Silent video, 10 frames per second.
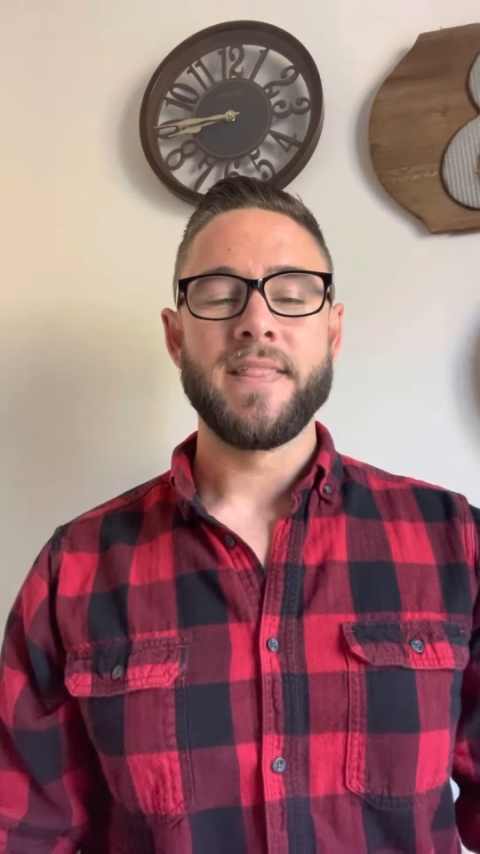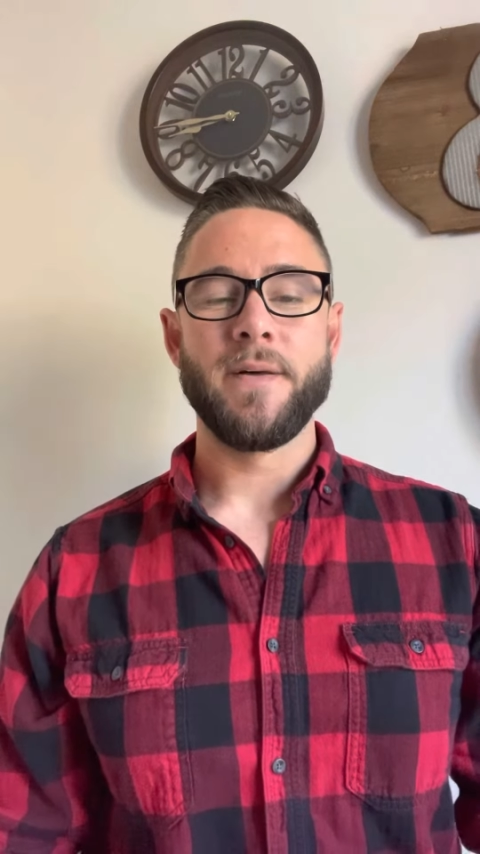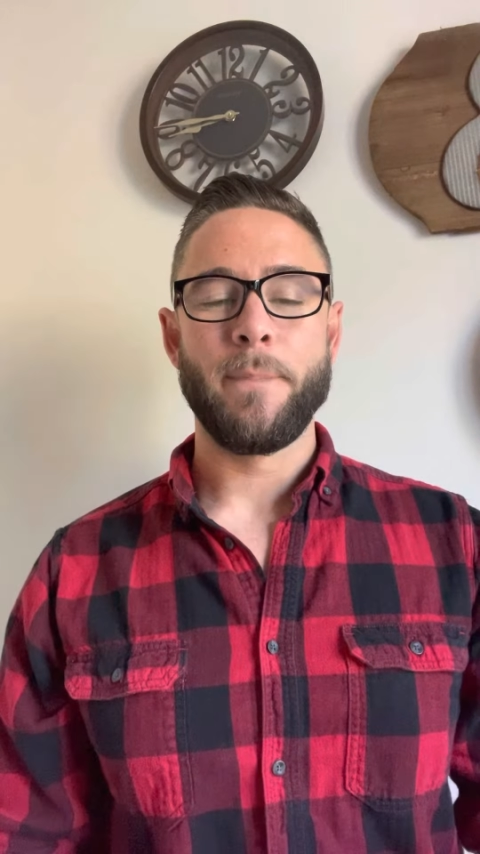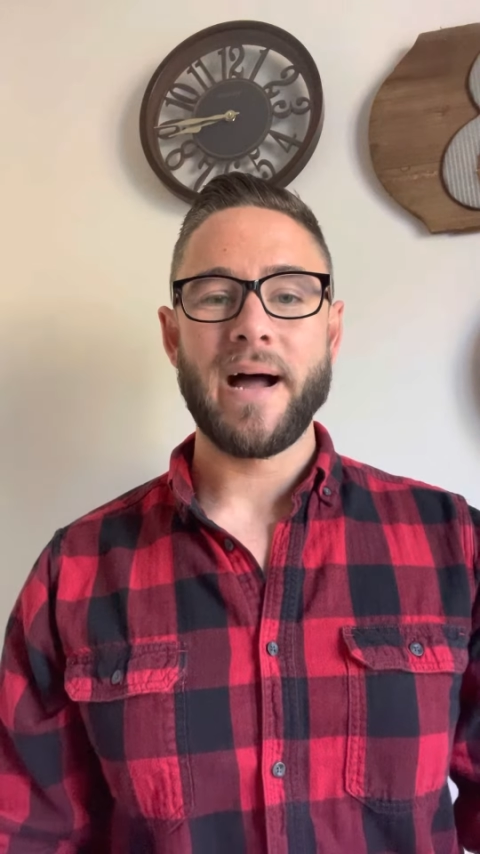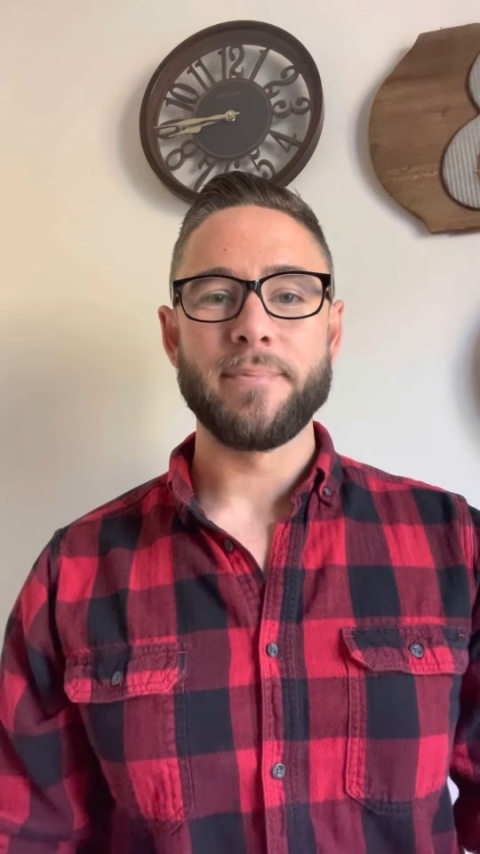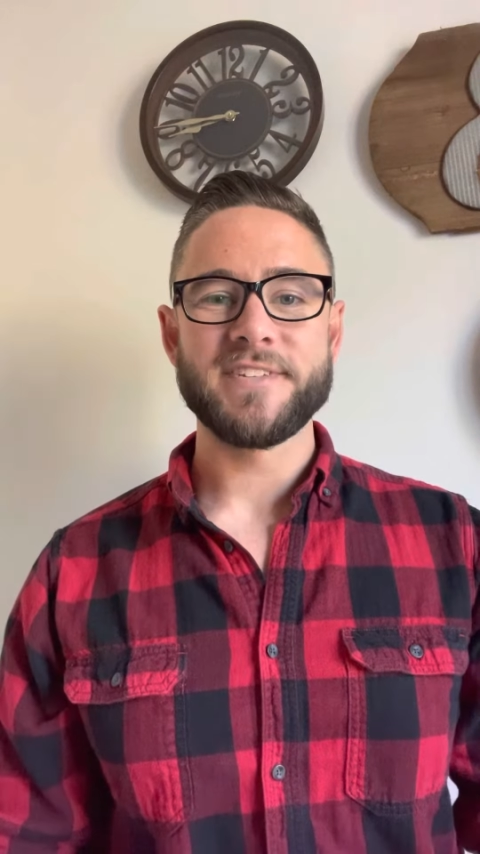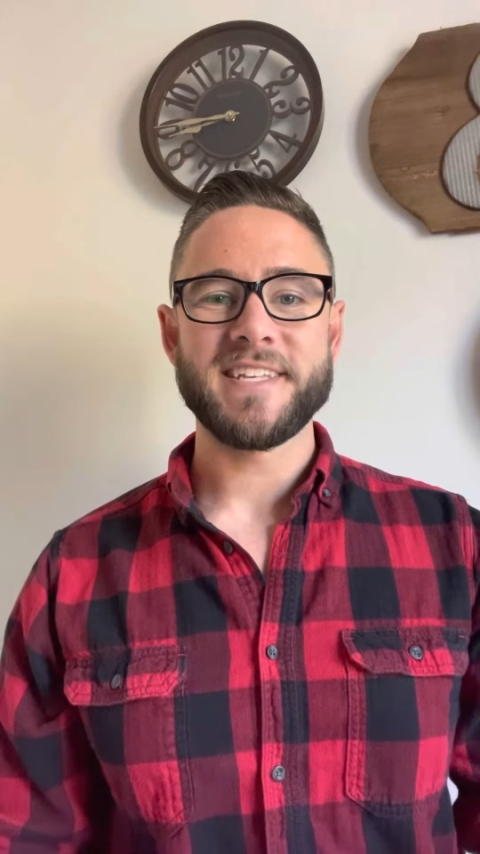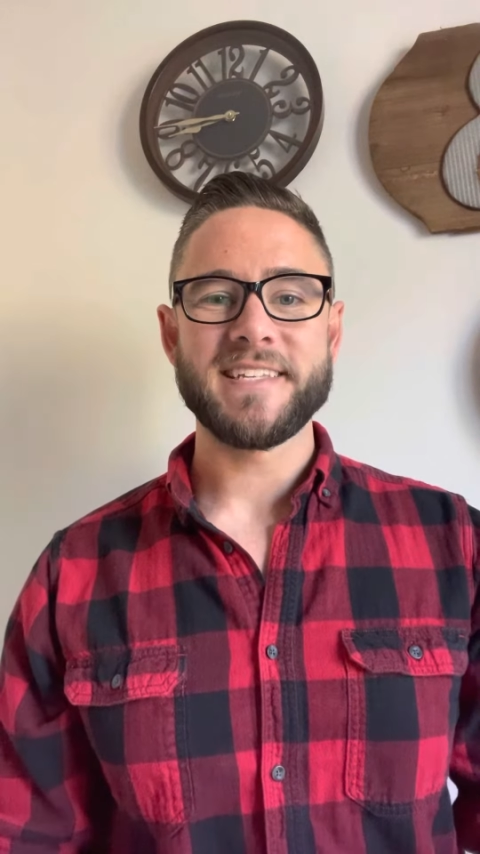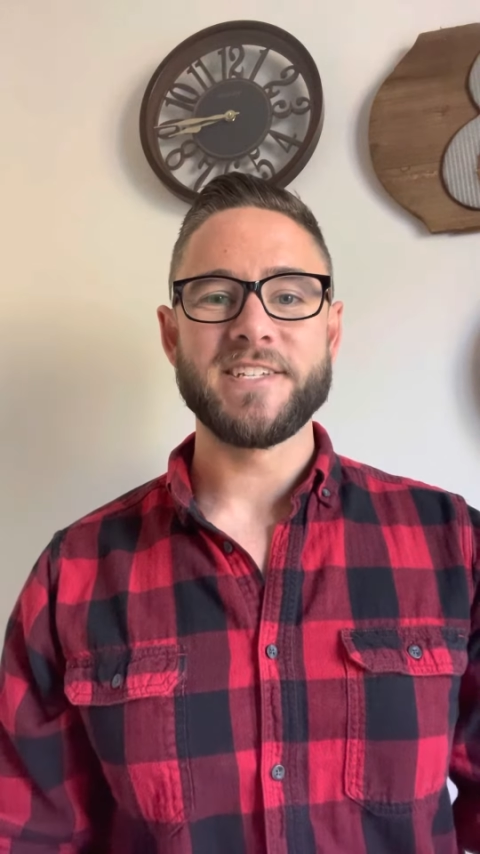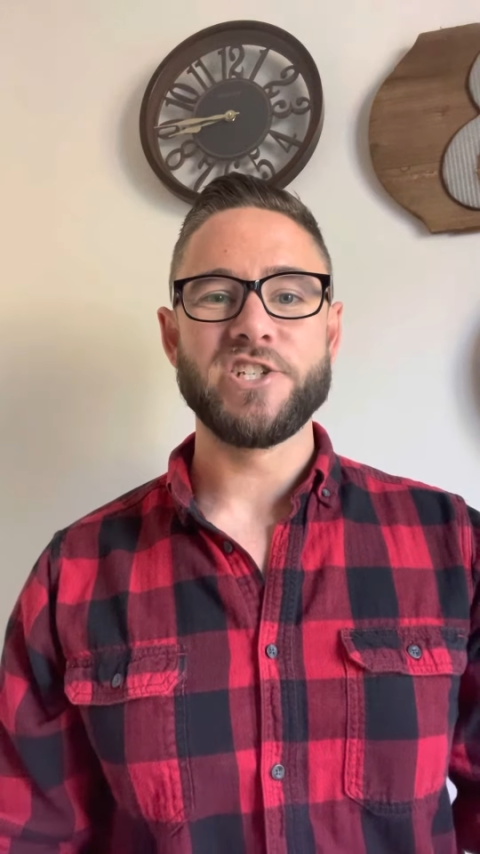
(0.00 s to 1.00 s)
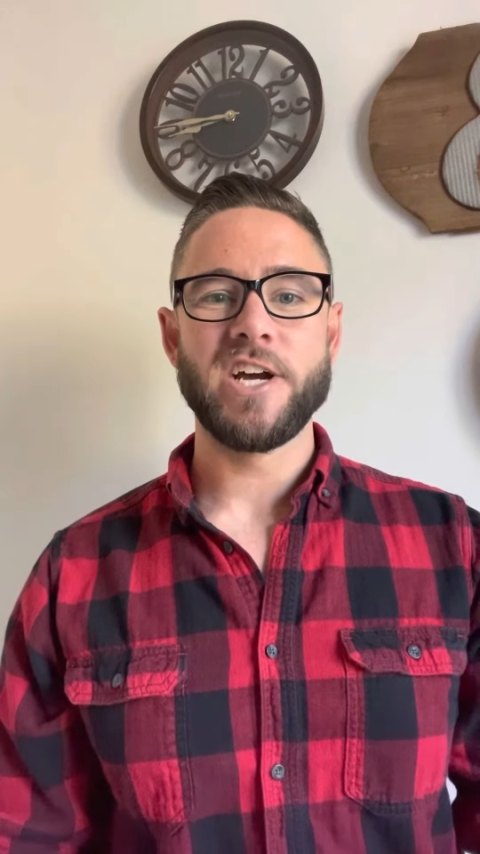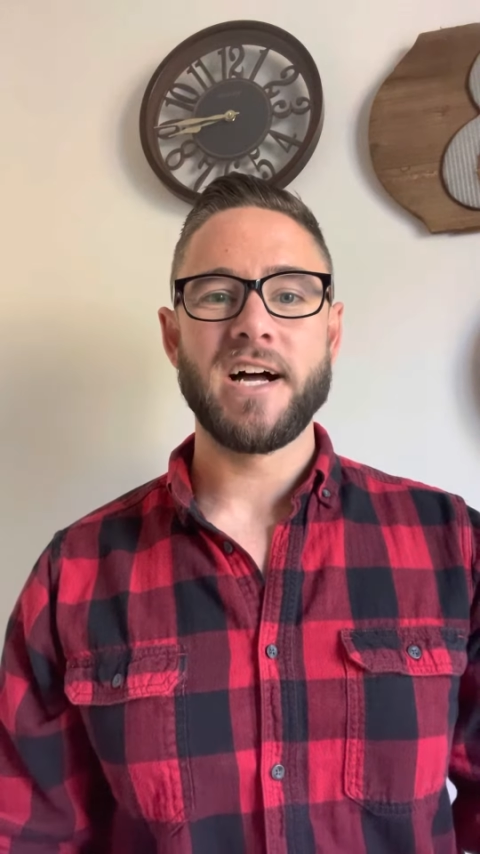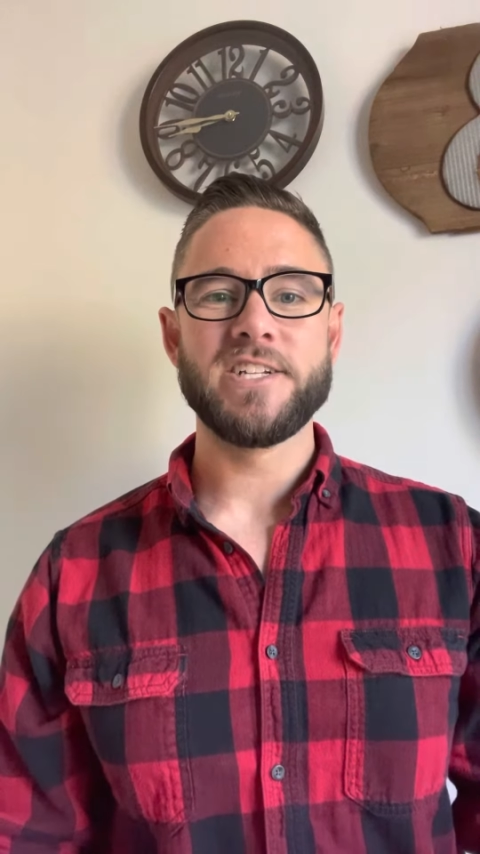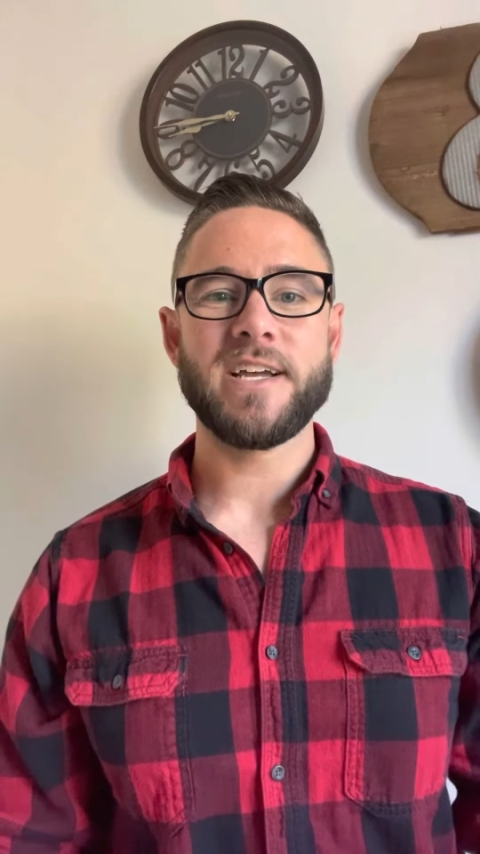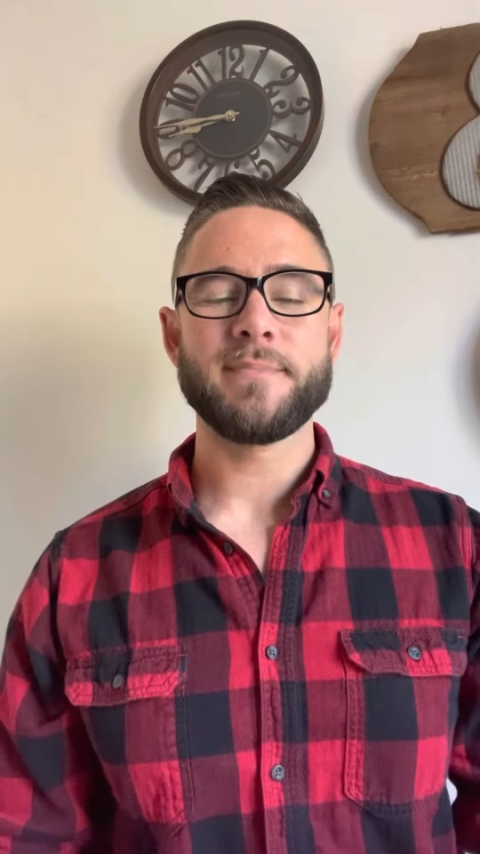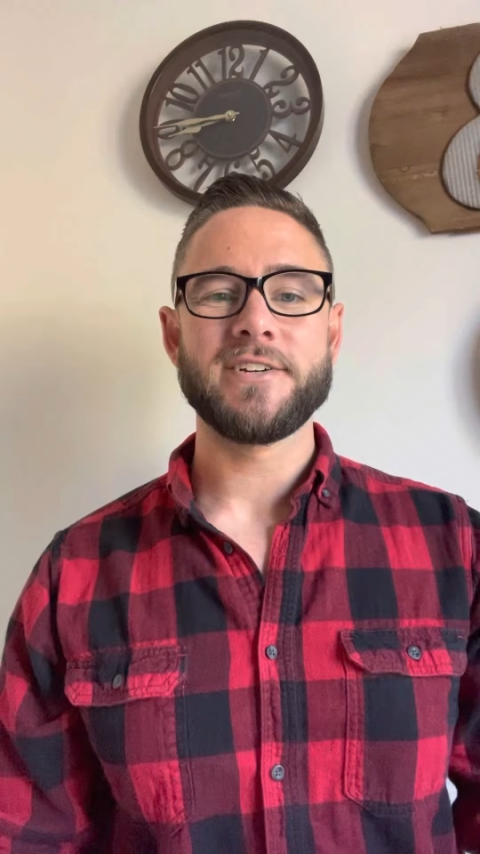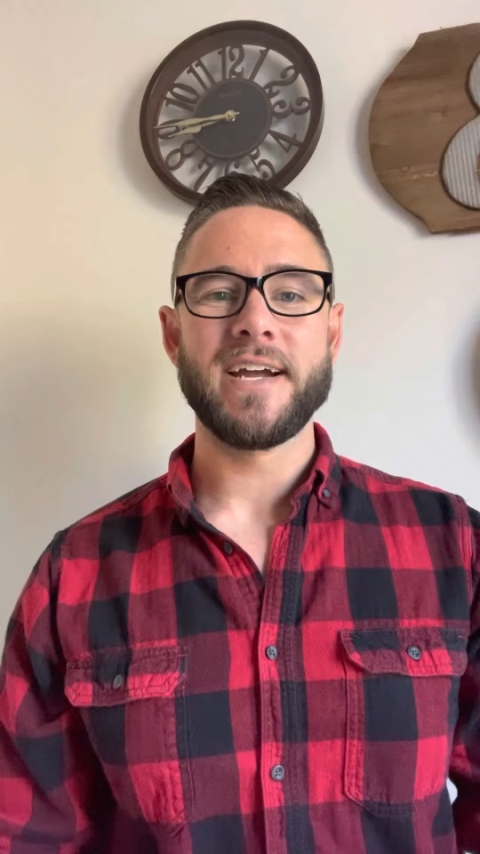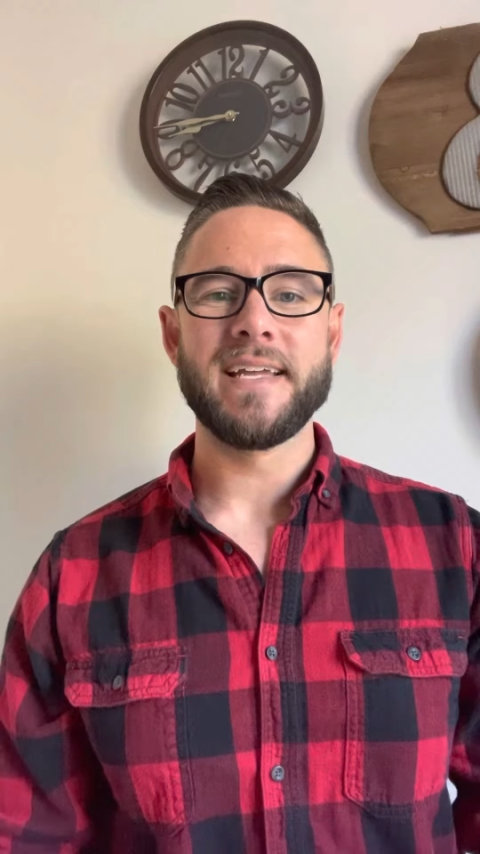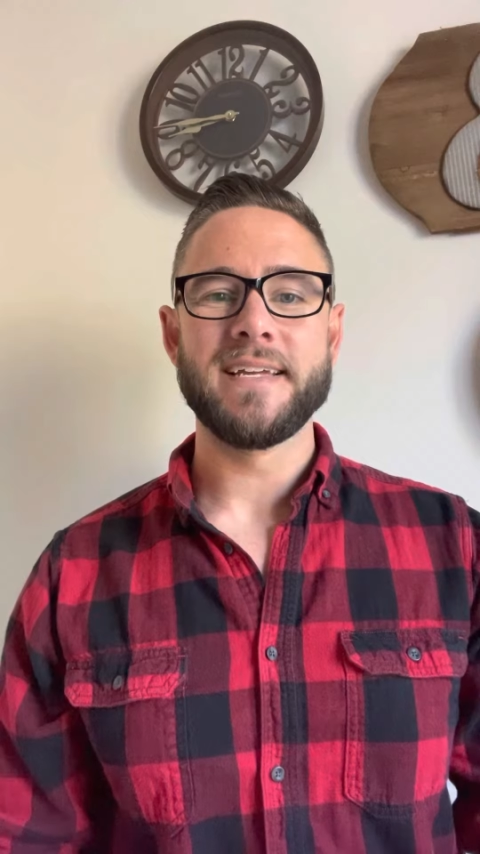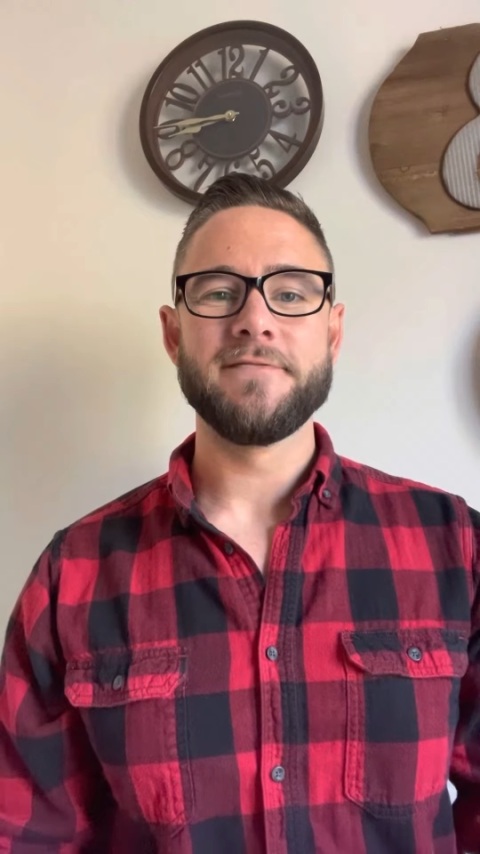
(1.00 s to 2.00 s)
The Bible says in John chapter
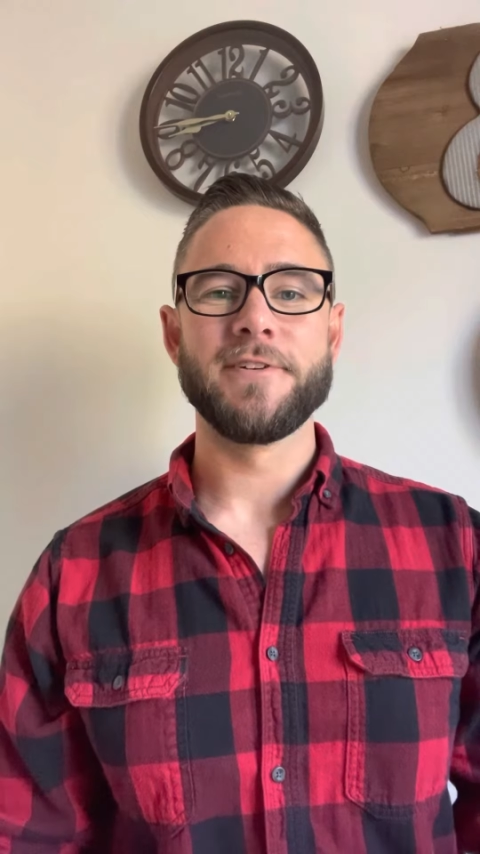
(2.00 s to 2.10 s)
8,